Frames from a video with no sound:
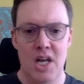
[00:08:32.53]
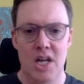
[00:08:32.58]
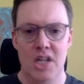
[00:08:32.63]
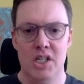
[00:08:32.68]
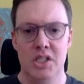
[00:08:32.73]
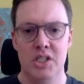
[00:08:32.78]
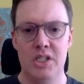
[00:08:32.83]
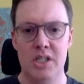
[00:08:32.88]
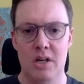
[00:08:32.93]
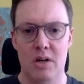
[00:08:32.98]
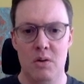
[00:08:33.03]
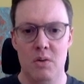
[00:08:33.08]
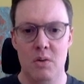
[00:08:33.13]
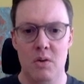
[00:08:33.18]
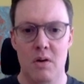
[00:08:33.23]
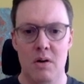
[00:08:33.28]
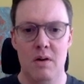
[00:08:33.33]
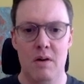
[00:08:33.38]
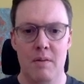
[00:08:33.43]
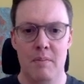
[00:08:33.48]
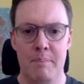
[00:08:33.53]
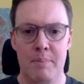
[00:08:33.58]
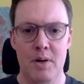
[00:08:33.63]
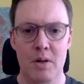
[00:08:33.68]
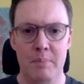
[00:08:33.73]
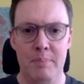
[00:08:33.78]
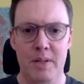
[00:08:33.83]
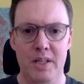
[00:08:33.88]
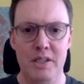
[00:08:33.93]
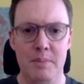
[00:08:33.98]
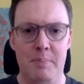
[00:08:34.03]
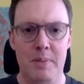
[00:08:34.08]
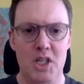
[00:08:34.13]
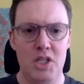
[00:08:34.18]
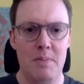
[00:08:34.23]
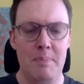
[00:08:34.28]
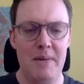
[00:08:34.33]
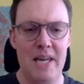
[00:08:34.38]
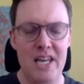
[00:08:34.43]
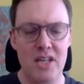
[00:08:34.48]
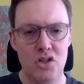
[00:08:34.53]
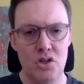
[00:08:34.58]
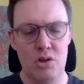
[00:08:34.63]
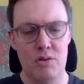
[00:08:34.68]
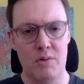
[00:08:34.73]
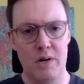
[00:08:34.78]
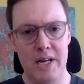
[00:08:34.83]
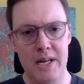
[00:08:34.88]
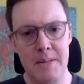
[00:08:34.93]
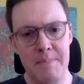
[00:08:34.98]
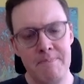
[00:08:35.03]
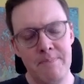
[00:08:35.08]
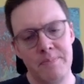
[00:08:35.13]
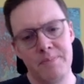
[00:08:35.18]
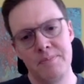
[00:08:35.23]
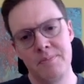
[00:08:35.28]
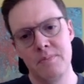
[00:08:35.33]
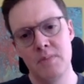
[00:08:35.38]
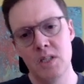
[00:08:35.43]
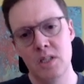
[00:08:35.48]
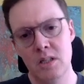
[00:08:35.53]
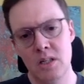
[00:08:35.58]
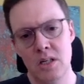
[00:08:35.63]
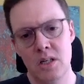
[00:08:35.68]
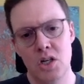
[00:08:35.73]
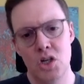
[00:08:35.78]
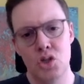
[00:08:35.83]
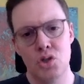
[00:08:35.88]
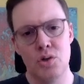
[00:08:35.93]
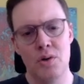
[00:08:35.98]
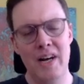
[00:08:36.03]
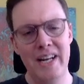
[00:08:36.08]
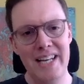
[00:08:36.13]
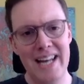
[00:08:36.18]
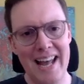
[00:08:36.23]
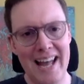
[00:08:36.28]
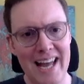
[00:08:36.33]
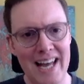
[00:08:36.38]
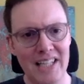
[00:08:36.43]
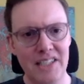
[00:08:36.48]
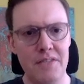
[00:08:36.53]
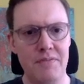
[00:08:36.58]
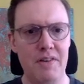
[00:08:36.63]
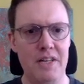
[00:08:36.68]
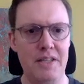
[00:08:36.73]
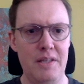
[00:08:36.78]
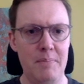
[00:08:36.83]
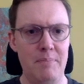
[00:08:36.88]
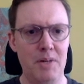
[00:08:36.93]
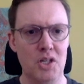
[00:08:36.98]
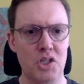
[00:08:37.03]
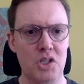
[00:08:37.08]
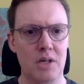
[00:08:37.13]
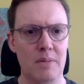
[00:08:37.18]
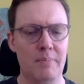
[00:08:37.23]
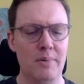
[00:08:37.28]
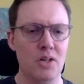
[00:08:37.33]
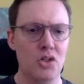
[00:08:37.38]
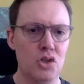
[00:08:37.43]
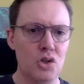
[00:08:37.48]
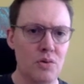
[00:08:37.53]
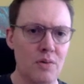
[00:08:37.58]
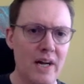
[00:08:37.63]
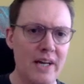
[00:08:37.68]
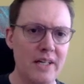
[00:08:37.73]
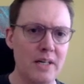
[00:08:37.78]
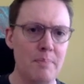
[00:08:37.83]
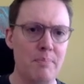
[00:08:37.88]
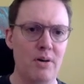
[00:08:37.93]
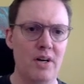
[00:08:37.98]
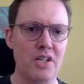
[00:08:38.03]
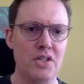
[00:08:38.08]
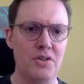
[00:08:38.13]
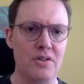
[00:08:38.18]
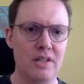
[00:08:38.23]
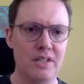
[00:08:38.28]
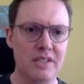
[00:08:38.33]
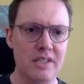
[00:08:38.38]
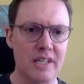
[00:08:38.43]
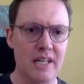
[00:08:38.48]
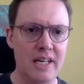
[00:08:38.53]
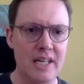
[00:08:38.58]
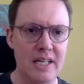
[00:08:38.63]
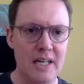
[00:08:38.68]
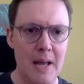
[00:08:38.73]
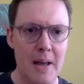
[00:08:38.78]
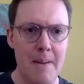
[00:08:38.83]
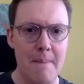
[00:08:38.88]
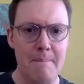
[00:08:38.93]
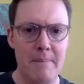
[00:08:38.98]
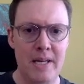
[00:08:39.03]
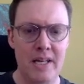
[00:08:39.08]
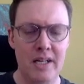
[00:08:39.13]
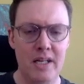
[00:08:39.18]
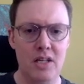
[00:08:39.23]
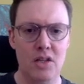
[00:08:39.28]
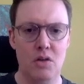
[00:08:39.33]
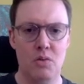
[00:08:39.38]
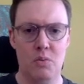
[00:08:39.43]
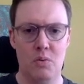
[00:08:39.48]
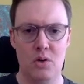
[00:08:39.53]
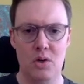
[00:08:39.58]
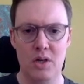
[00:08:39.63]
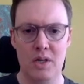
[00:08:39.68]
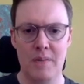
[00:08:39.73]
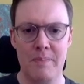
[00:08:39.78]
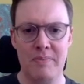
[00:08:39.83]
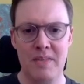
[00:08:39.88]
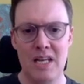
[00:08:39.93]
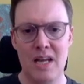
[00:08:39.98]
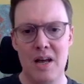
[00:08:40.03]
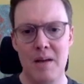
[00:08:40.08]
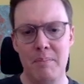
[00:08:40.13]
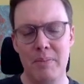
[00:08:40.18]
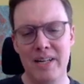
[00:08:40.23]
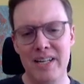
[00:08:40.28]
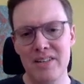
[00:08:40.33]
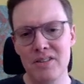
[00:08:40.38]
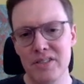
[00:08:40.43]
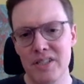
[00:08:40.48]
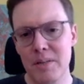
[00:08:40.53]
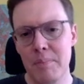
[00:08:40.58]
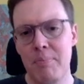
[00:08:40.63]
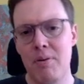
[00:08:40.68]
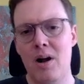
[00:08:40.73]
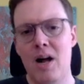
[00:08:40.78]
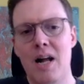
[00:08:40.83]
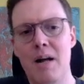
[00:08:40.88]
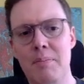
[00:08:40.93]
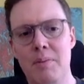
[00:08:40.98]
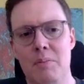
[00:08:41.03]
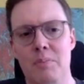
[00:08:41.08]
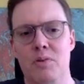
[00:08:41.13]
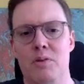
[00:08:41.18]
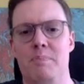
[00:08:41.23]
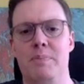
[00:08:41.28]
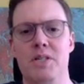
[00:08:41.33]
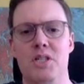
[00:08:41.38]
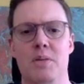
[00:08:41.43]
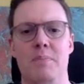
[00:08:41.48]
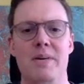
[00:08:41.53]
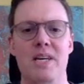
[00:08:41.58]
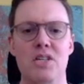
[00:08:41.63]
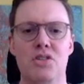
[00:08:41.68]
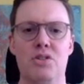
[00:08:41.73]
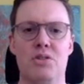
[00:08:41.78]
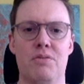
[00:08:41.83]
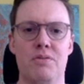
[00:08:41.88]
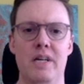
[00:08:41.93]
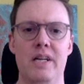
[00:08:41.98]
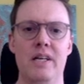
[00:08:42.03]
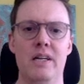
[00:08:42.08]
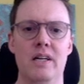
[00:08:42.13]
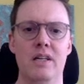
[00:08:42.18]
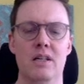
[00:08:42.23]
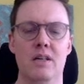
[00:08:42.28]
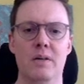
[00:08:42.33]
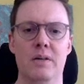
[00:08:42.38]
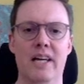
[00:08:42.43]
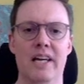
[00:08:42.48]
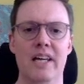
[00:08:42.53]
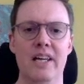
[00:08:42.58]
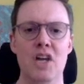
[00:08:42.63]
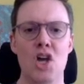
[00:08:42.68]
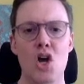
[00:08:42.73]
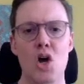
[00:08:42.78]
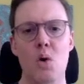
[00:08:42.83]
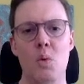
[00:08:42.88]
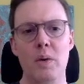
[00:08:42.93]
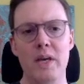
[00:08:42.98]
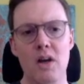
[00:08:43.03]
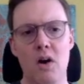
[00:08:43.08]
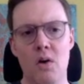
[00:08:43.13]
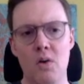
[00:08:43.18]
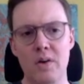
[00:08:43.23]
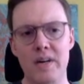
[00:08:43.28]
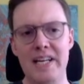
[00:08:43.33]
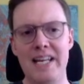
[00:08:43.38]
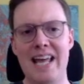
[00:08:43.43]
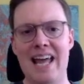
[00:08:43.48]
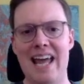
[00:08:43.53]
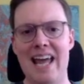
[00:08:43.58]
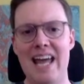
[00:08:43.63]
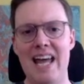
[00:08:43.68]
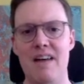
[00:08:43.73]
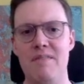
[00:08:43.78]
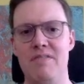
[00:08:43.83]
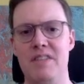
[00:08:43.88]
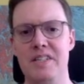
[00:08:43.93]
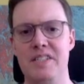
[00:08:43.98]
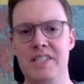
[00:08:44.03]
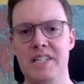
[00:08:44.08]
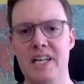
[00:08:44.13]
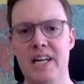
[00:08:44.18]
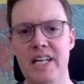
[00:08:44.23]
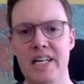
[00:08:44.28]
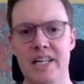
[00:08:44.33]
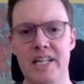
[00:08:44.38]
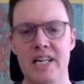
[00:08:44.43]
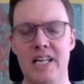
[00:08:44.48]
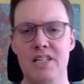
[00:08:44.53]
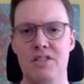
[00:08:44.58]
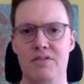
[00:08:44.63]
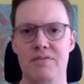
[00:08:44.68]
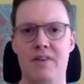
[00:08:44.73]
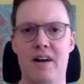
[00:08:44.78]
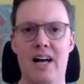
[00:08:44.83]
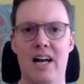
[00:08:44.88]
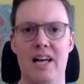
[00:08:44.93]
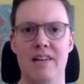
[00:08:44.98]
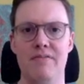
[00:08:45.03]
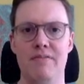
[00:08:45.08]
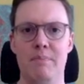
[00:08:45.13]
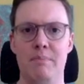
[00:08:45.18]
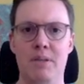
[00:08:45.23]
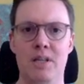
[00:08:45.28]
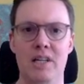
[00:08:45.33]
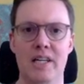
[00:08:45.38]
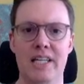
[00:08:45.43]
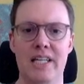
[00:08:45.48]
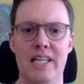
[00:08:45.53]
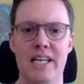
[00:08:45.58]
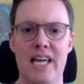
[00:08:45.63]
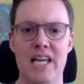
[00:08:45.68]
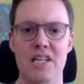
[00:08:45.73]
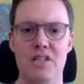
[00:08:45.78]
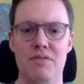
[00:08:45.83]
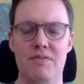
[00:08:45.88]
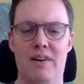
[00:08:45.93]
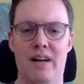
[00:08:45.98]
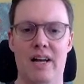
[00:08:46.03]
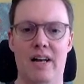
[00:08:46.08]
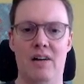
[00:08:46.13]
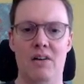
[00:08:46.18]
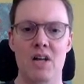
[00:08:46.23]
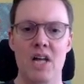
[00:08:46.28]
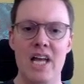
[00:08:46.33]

So Byrne plays bishop h3, trying to activate the bishop, trying to pressure this knight, pinning the rook. But here's the problem with bishop h3, okay? We already have this knight on h5, plugging the h-file.